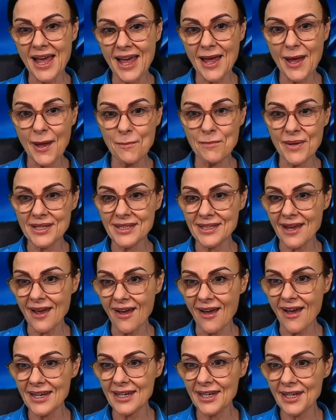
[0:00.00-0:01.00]
But, yeah,
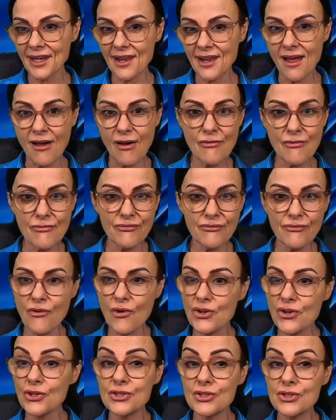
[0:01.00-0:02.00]
I'd love
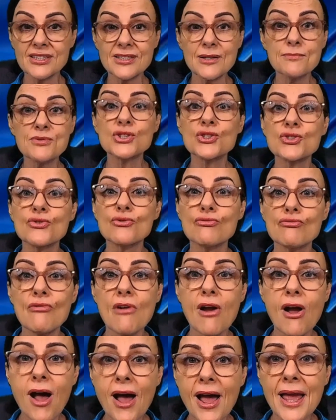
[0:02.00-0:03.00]
for you to
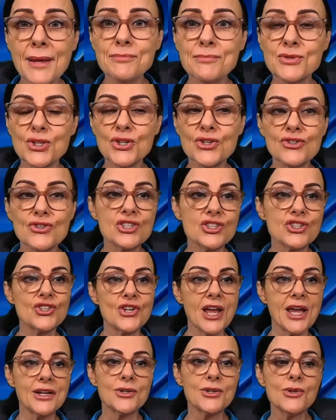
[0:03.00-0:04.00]
subscribe to this
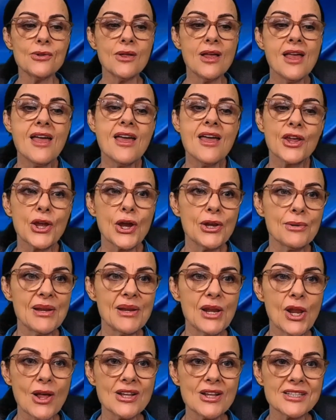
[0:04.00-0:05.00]
channel. Going to
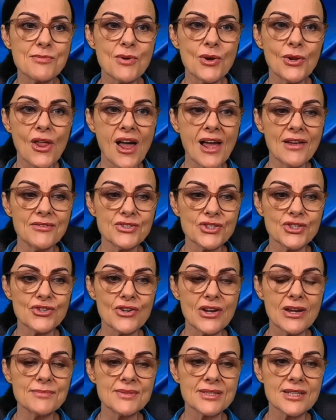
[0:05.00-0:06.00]
be lots more live
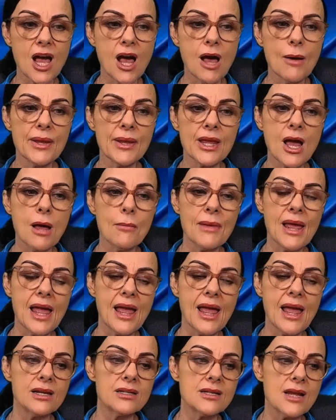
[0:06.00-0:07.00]
streams coming up
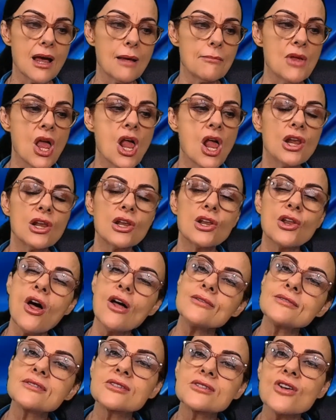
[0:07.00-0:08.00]
and
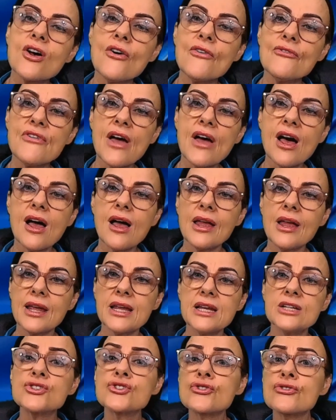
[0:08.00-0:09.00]
lots of
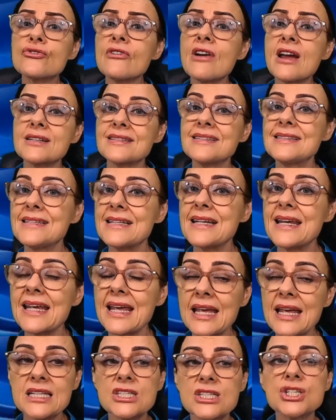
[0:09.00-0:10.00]

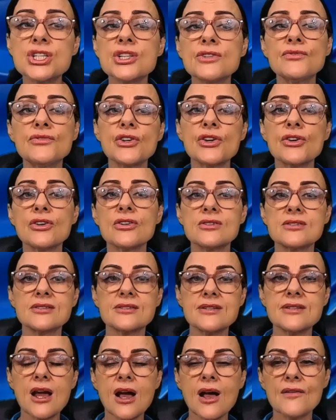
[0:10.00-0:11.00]
interesting
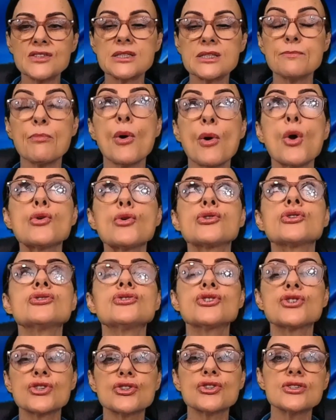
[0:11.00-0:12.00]
interviews. Now, I've
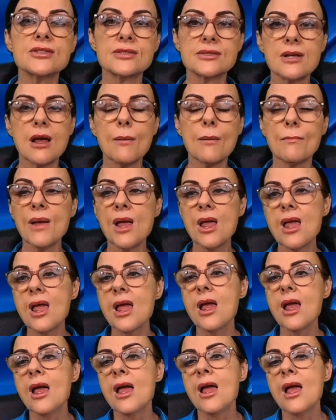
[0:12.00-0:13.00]
spoken to some
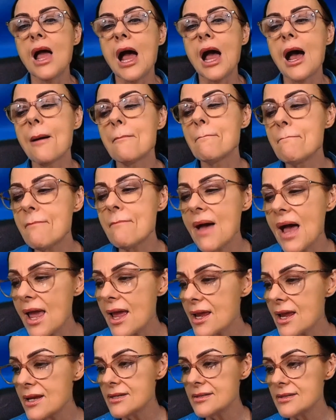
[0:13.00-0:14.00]

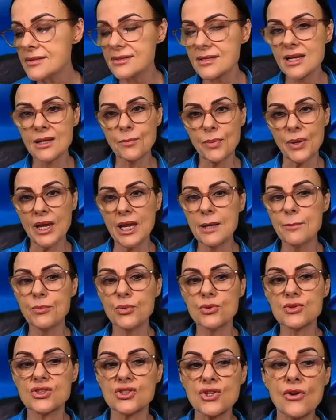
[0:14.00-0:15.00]
amazing
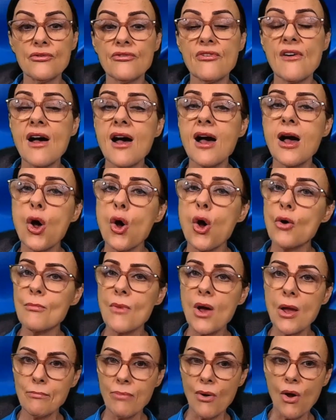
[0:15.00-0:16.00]
people so far on
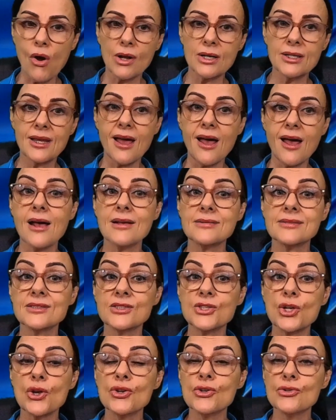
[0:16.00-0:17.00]
my
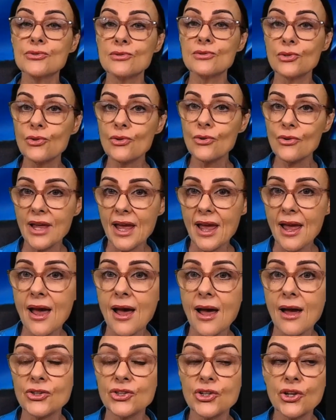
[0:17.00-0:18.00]
podcast. So look
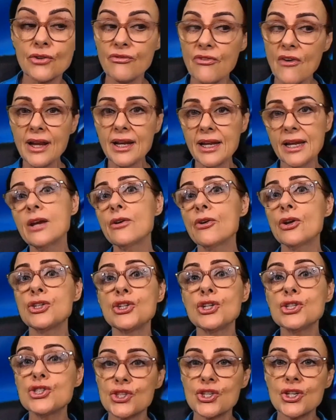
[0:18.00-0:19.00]
out. You can find it here on
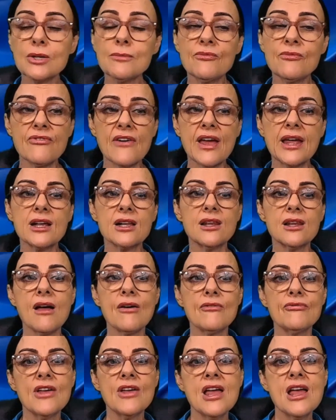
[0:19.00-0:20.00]
YouTube, Fake
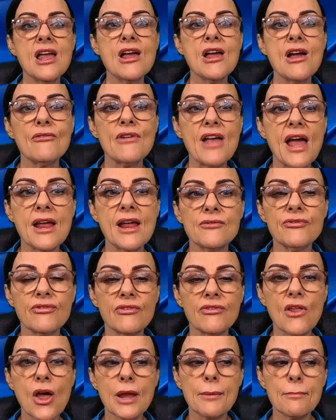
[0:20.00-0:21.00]
Love and
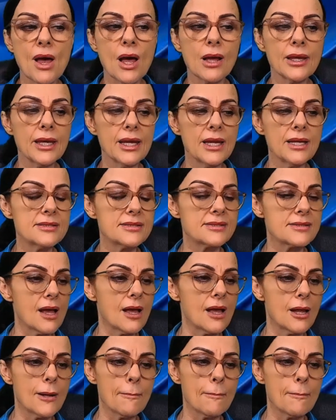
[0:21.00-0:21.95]
Flying Monkeys.